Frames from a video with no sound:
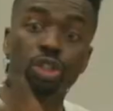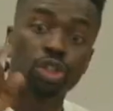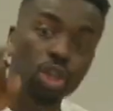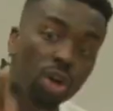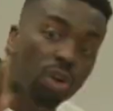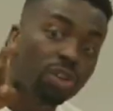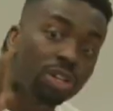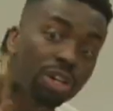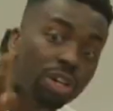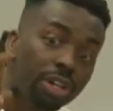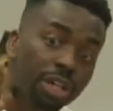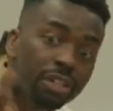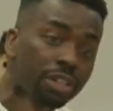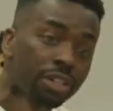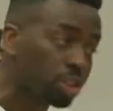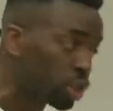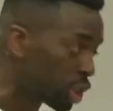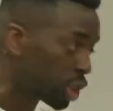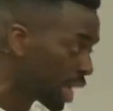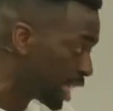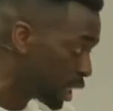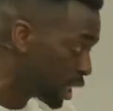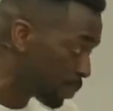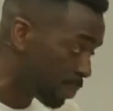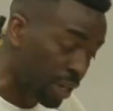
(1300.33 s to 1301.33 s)
You're not going to
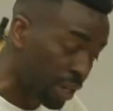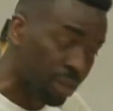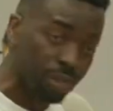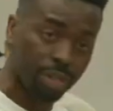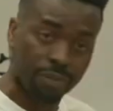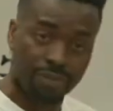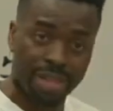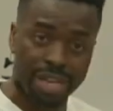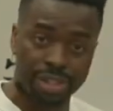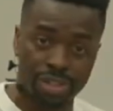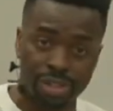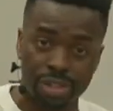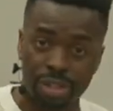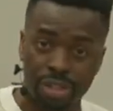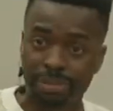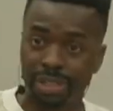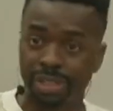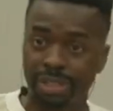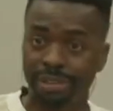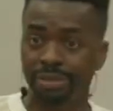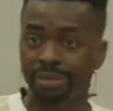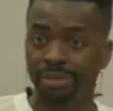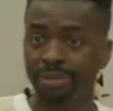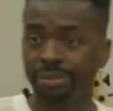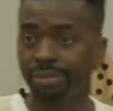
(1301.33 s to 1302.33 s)
change because of that
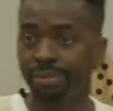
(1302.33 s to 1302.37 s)
sermon.